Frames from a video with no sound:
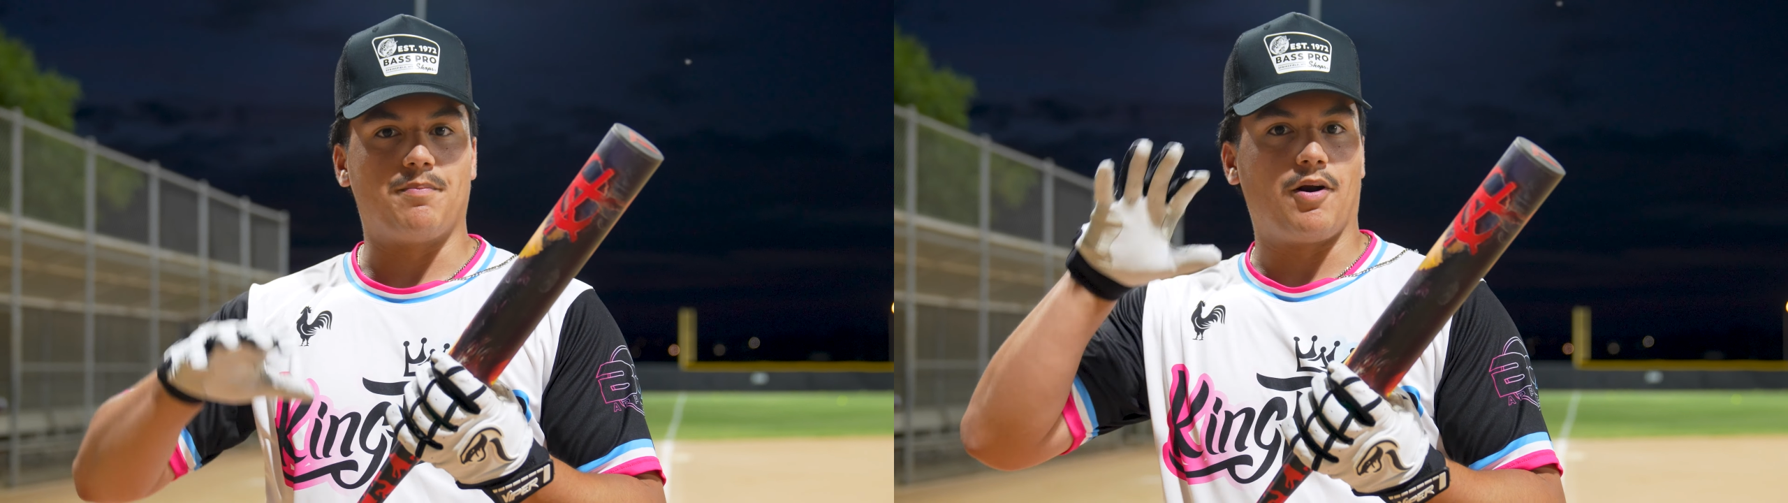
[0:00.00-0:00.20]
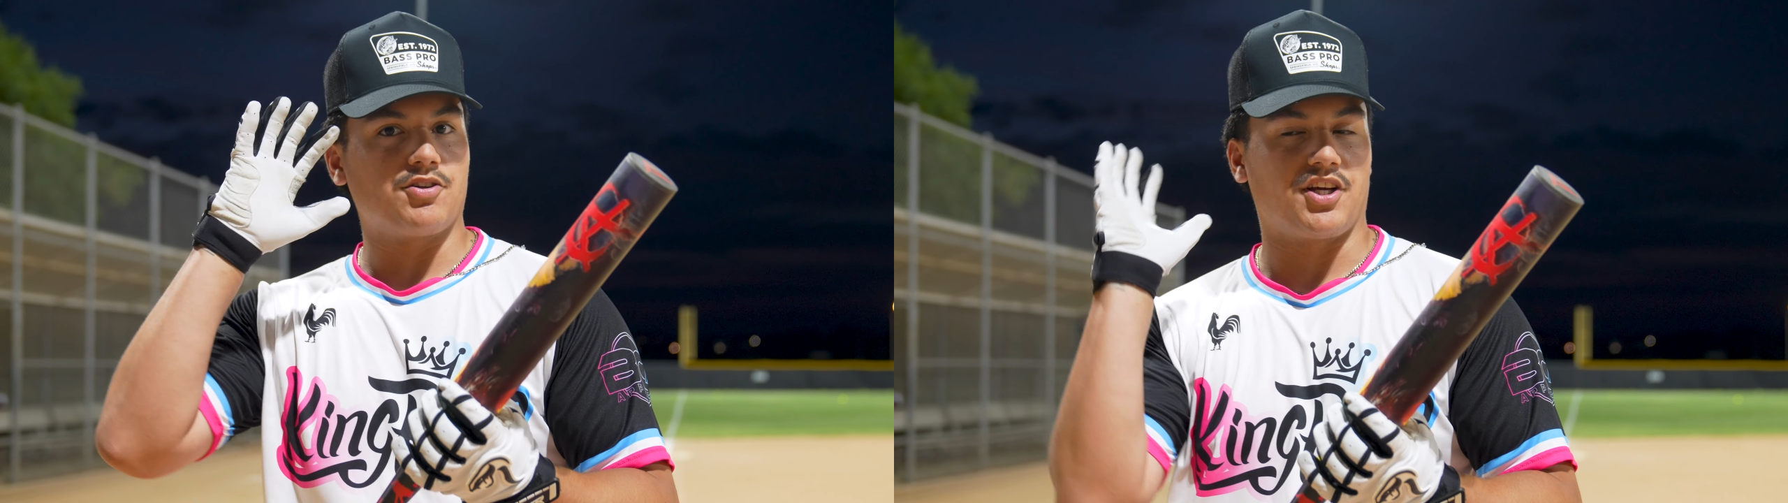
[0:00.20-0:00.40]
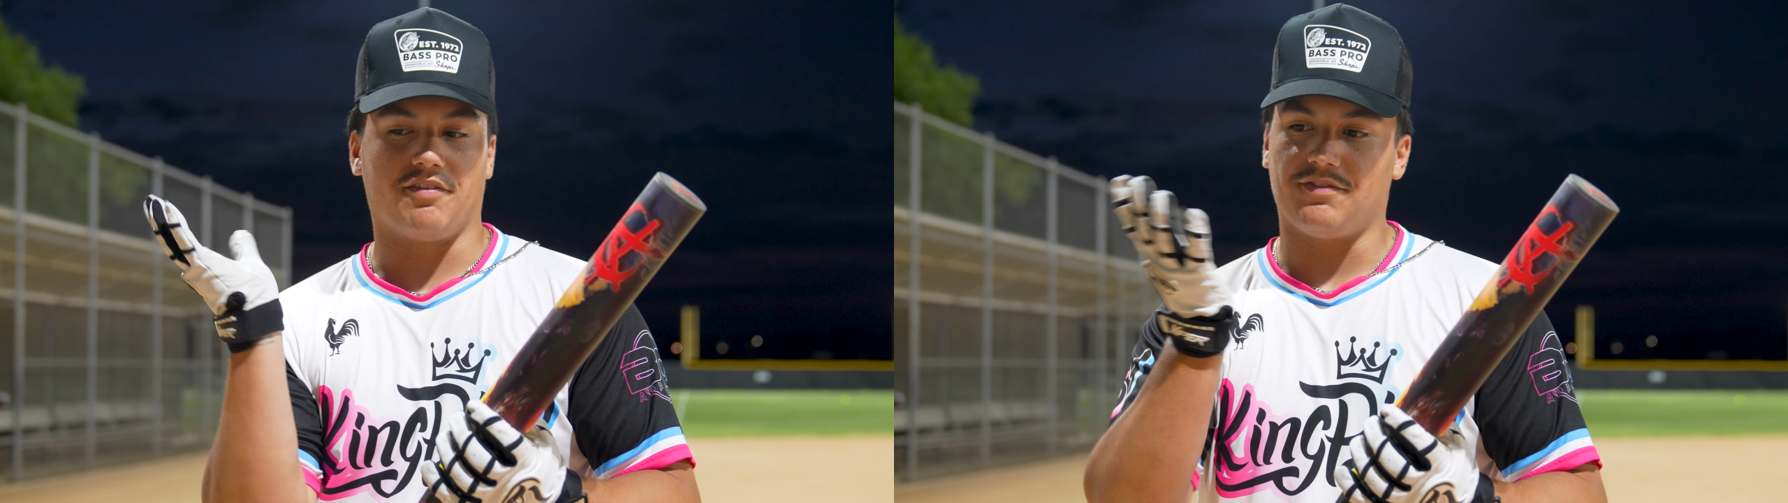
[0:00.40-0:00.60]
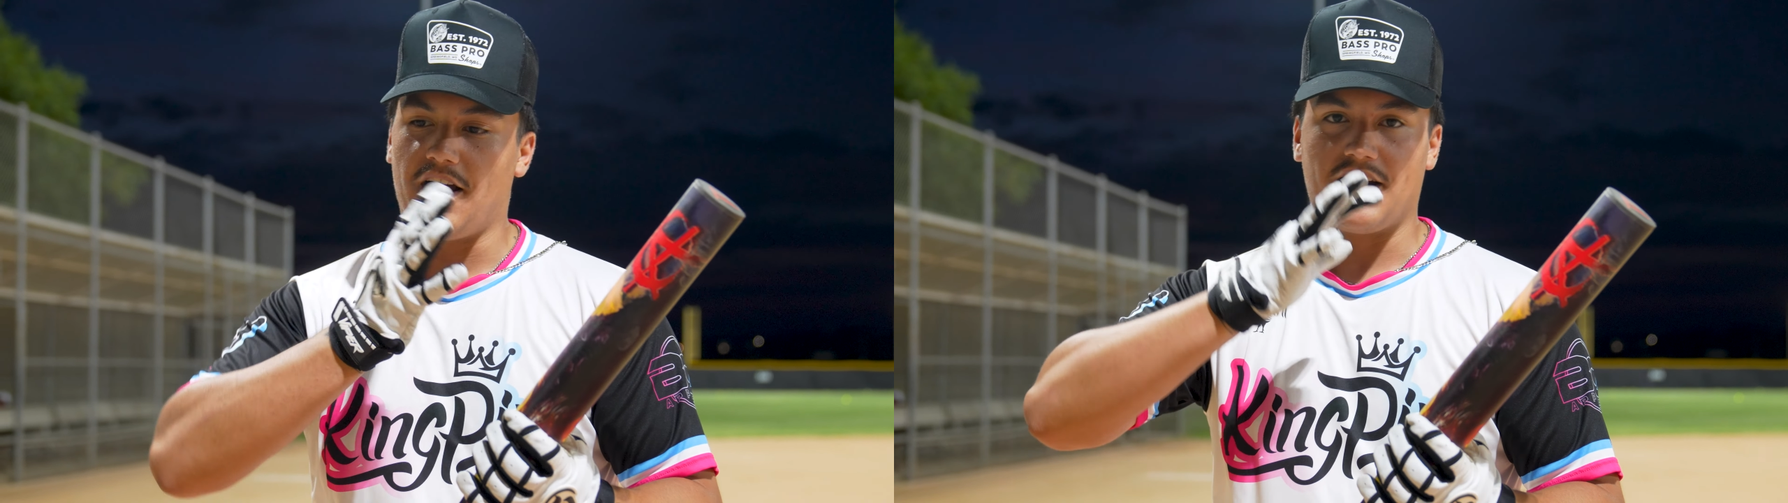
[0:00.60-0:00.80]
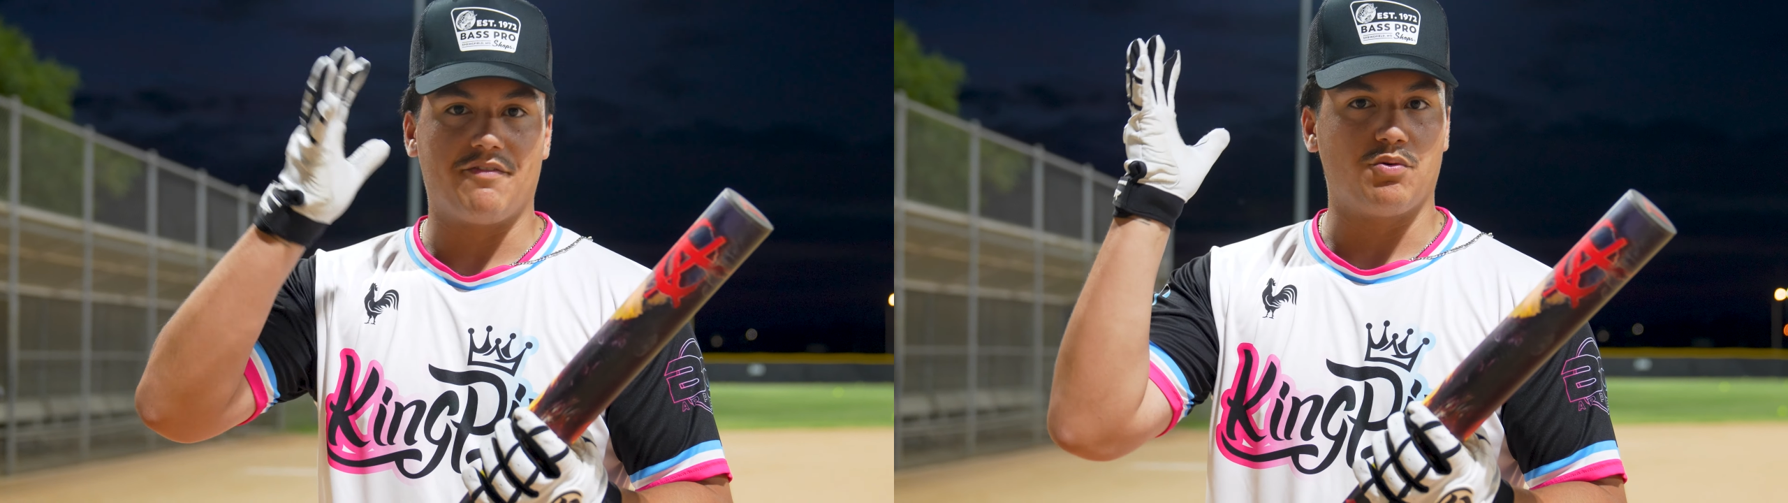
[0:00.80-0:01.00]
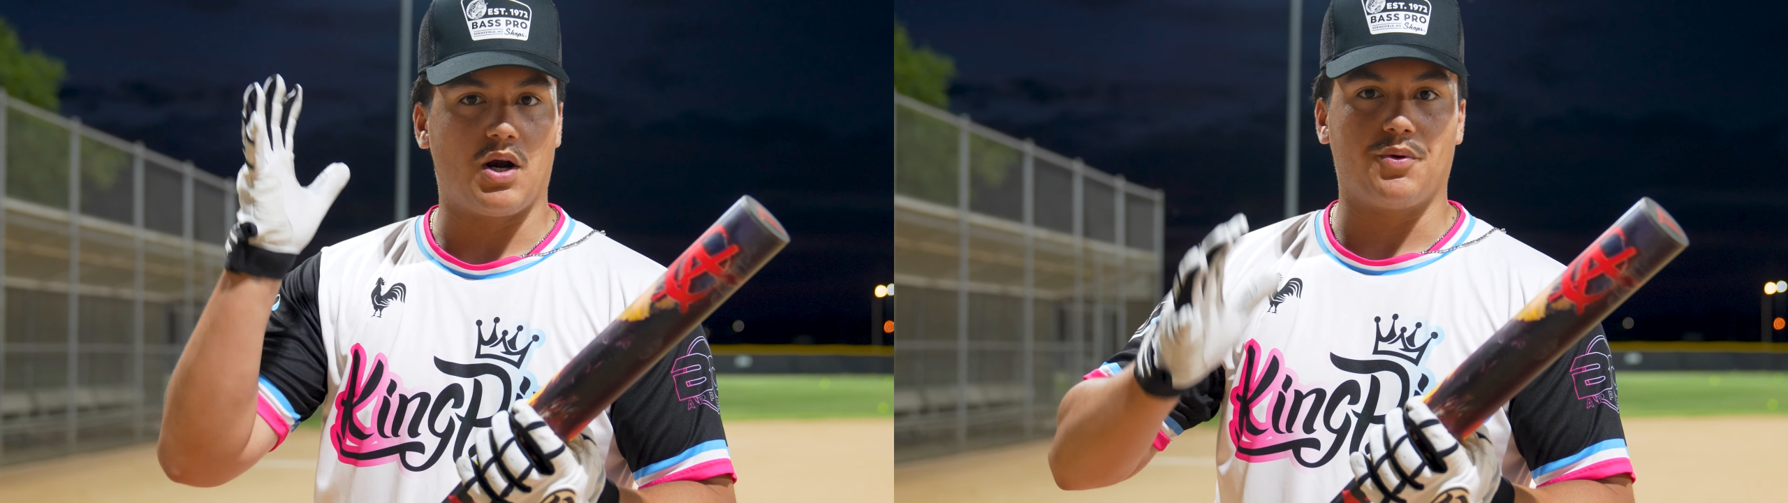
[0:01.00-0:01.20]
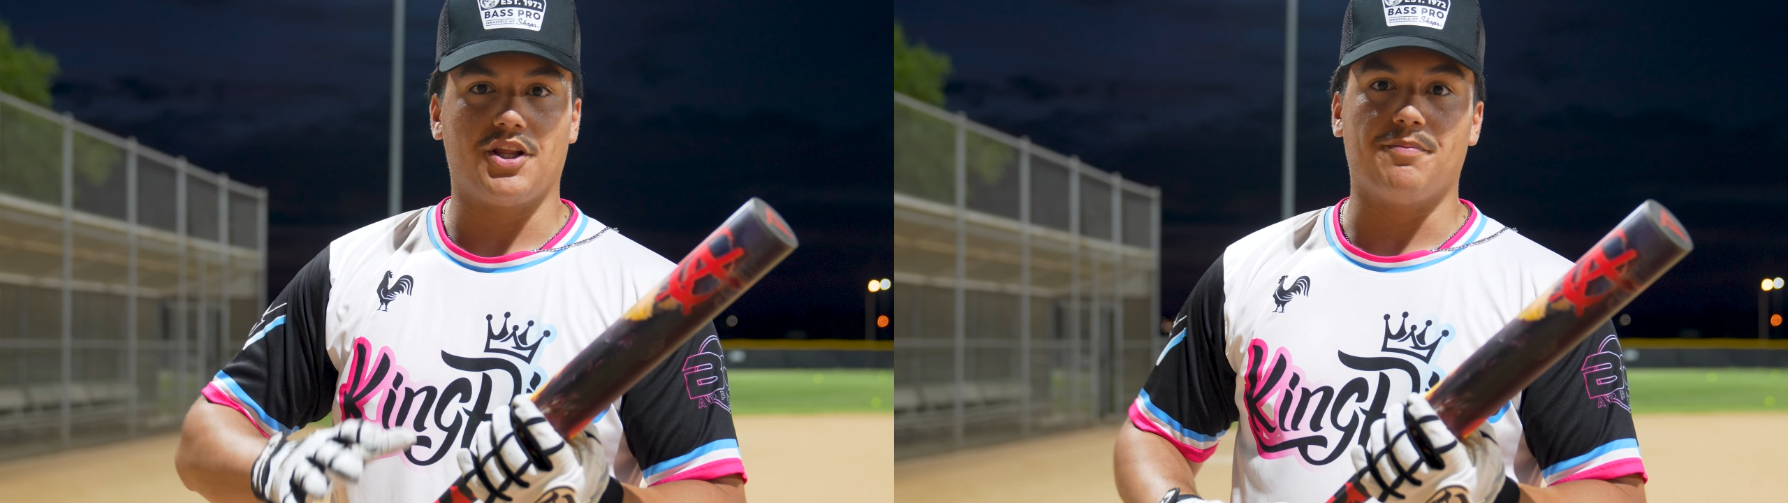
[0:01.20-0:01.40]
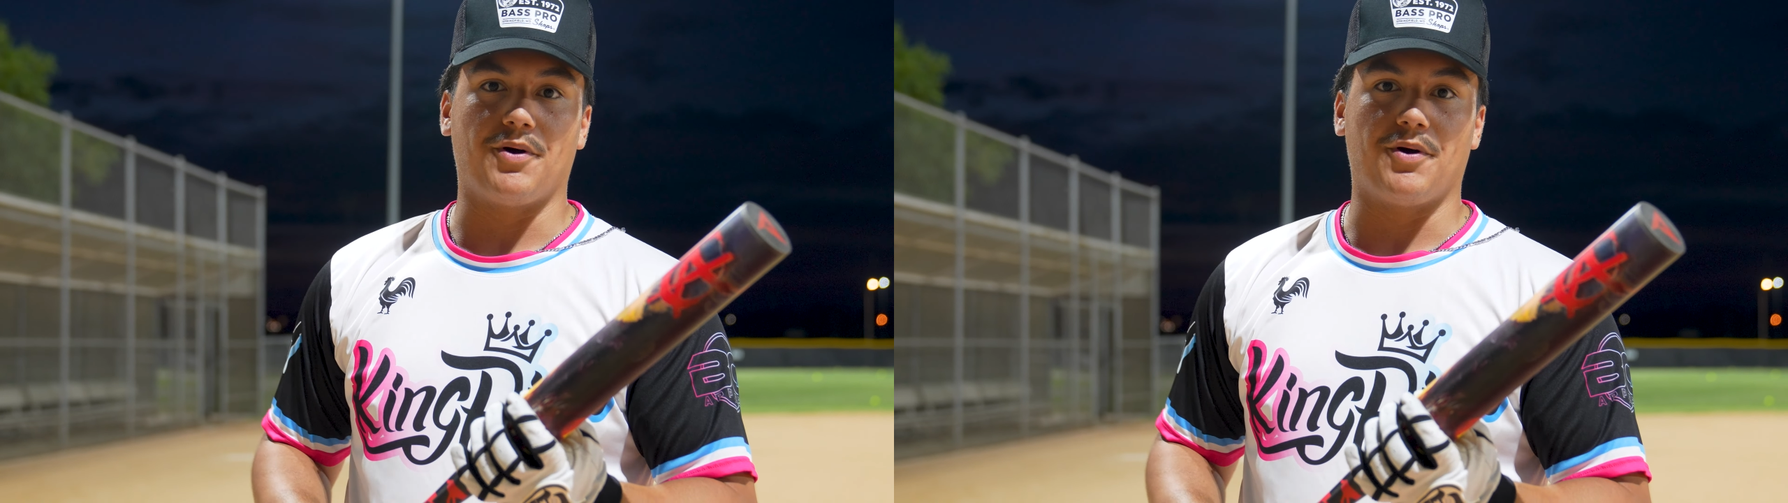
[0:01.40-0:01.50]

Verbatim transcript: the barrel's kind of flying everywhere with it.